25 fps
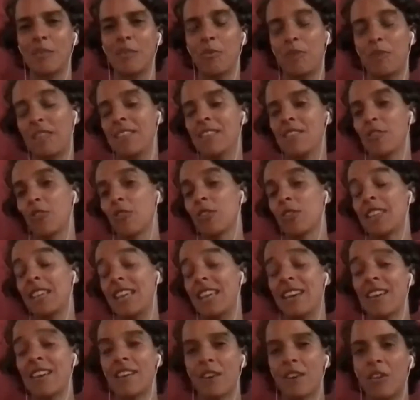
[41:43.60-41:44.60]
or
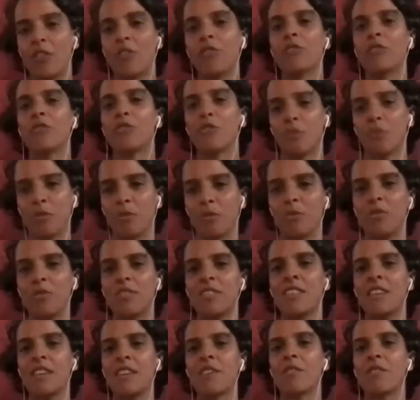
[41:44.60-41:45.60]
their own truth,
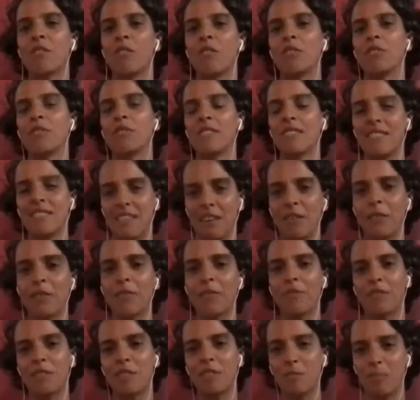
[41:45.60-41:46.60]
their own
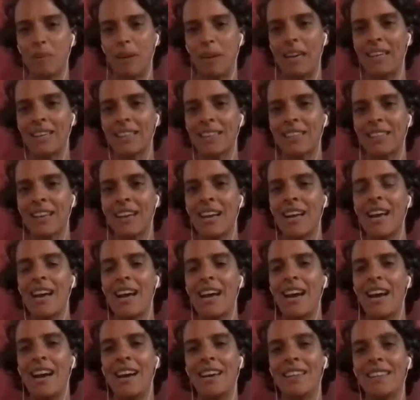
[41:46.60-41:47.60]
self-respect.
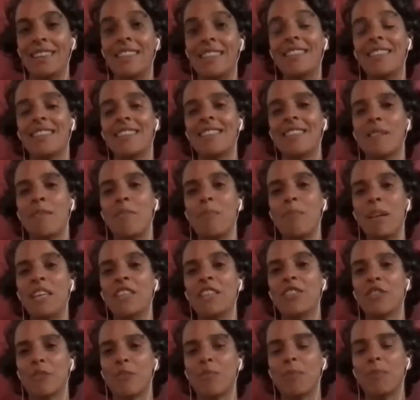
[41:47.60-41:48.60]
And this is a
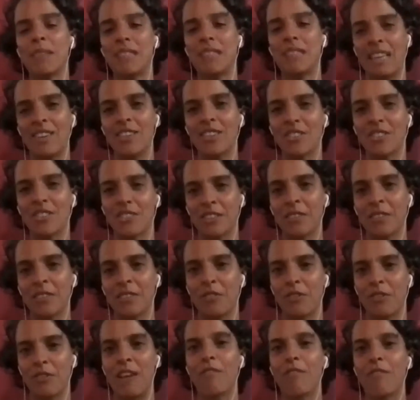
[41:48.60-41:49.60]
major potential
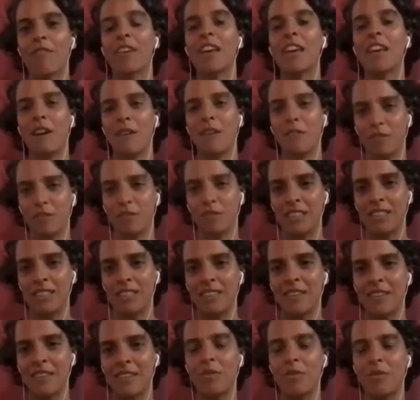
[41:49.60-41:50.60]
for every
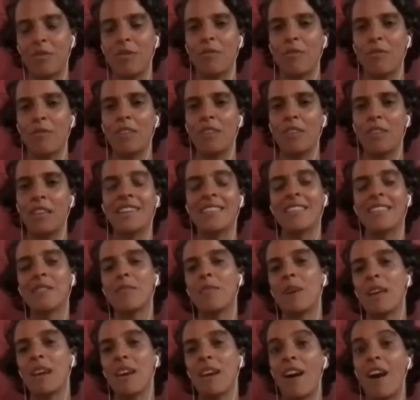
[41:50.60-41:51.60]
conflict. So if it
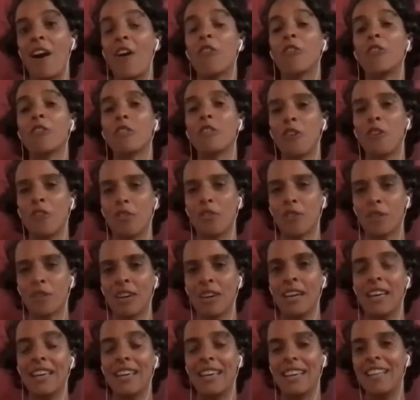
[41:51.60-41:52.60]
doesn't matter how long
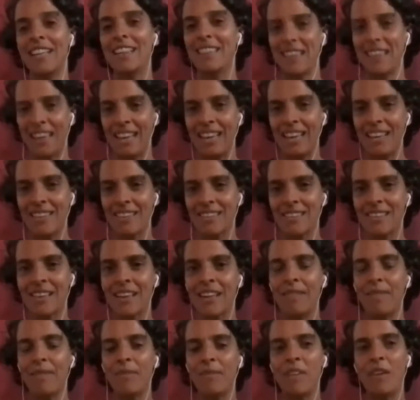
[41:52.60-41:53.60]
it takes,
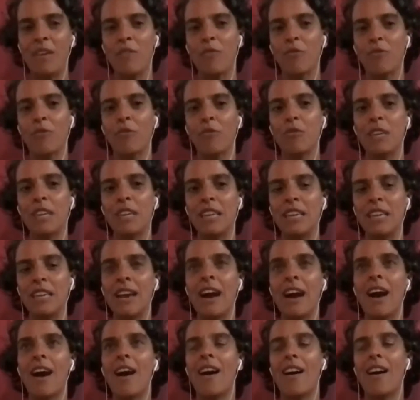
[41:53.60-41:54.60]
if we
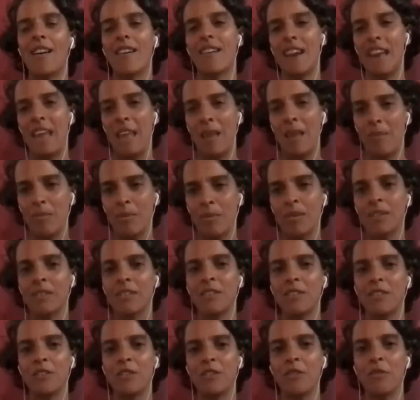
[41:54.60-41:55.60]
are able
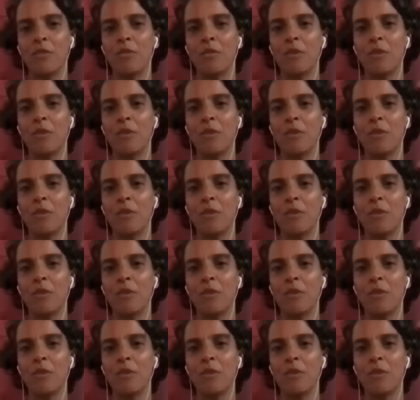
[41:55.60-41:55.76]
to